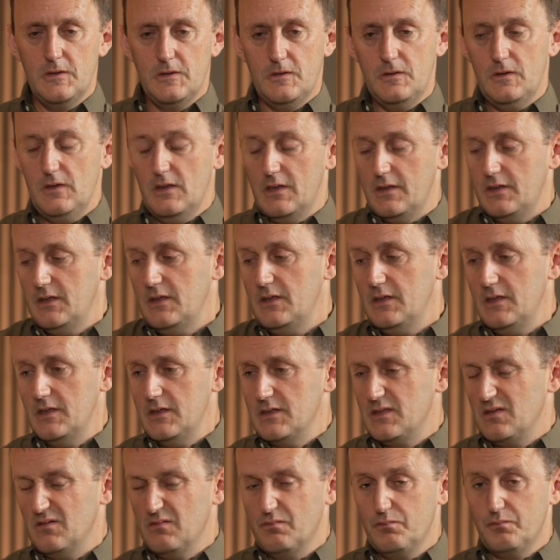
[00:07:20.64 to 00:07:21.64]
yeah, it
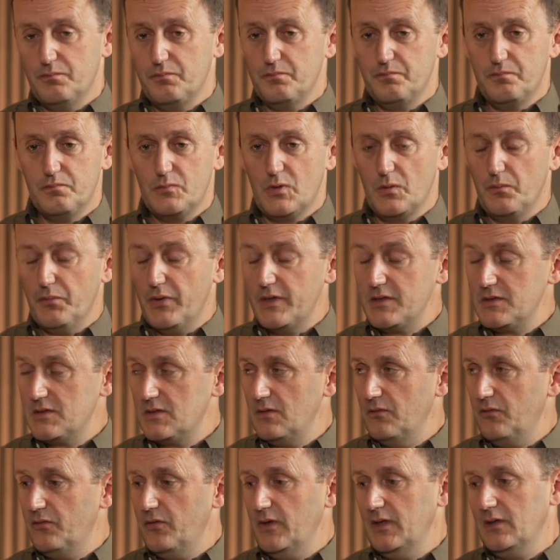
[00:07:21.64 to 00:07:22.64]
is a
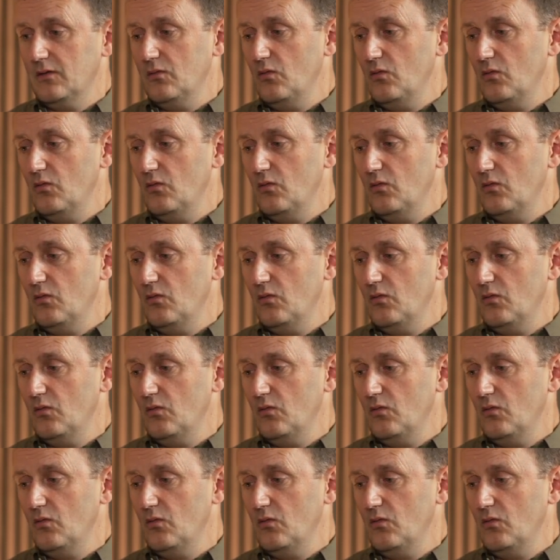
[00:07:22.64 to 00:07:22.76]
competitive thing,